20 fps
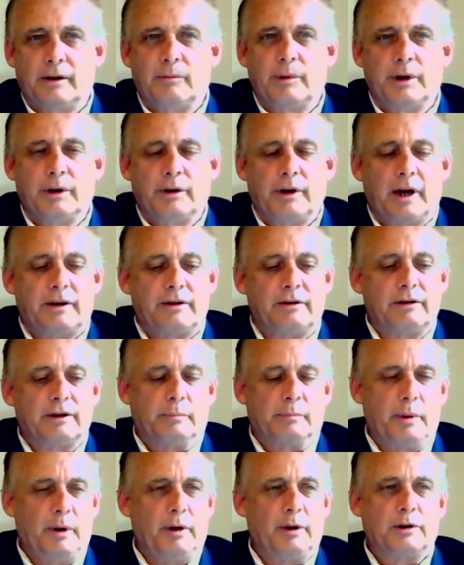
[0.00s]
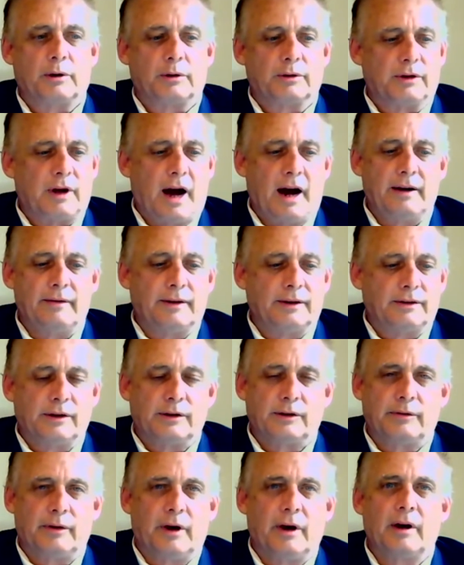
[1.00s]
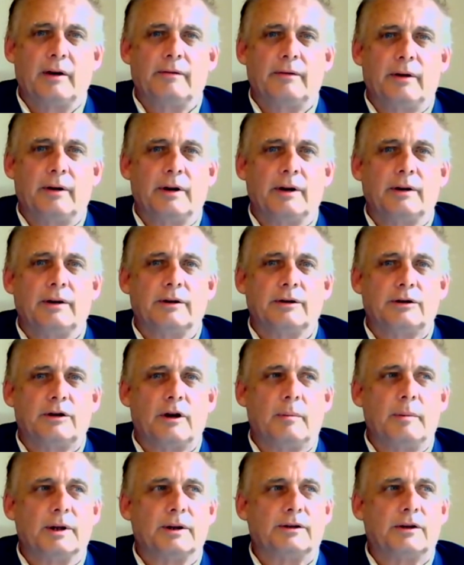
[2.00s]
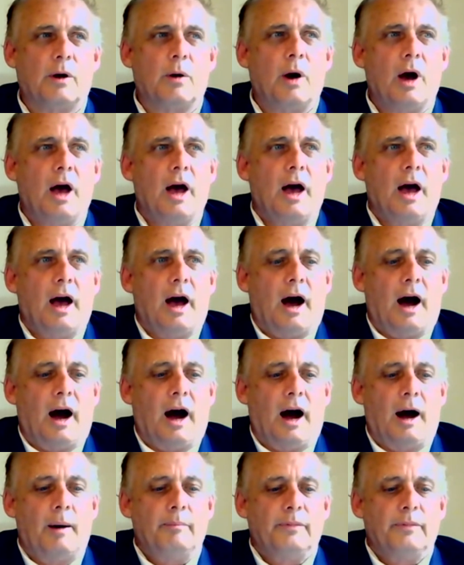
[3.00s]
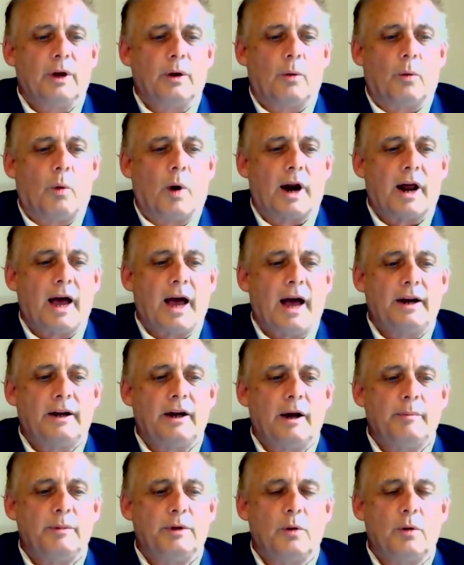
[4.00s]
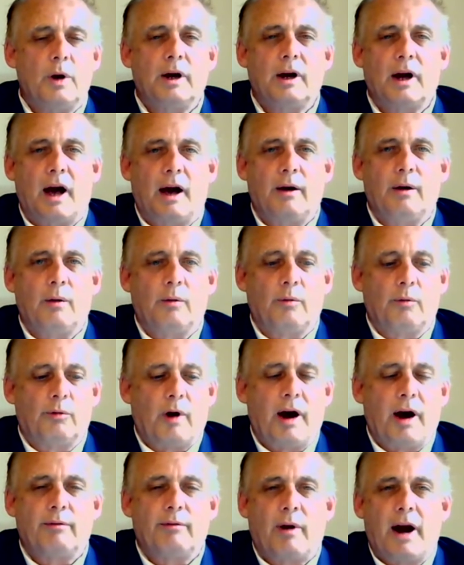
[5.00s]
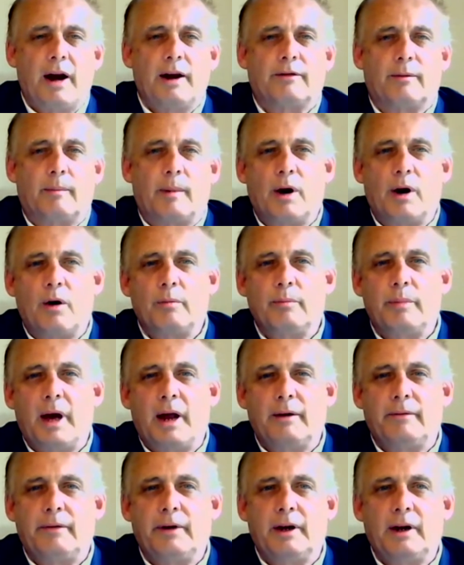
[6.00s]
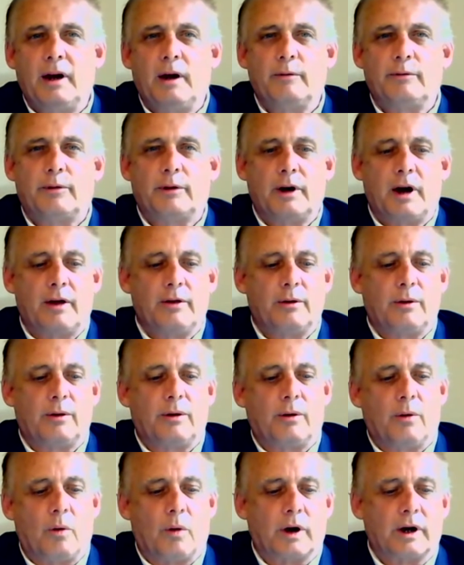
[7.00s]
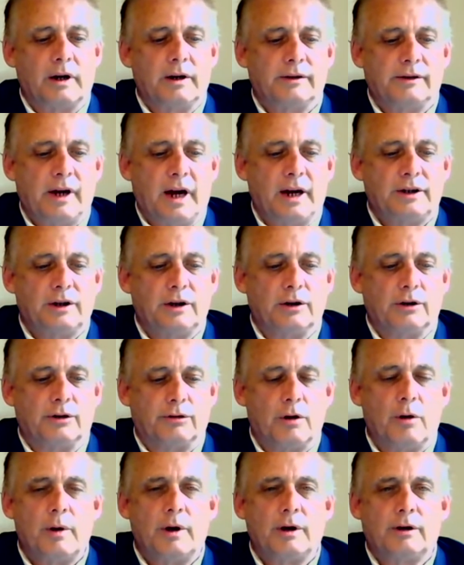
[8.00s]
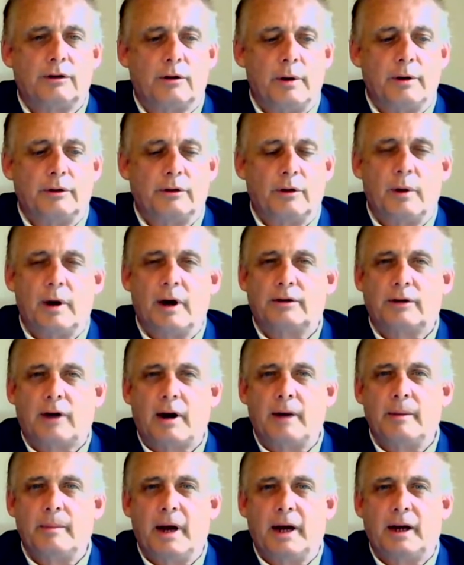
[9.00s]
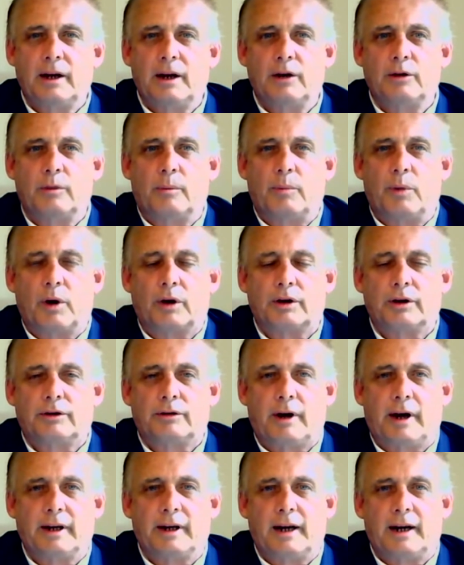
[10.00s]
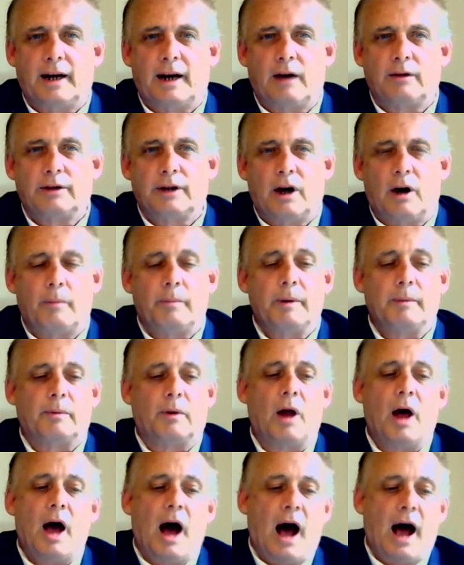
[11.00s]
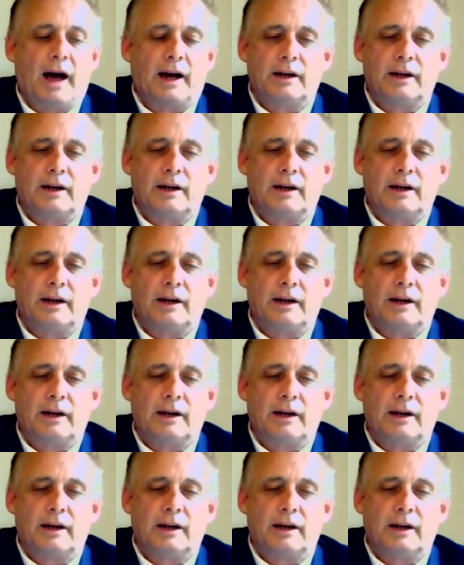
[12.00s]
And when you get to the spiritual side of this, is very, very disturbing. So what I ended up doing, writing for my own benefit and for another organization, grew and grew and grew, and I tried to make it into a book to try to get it out to help people.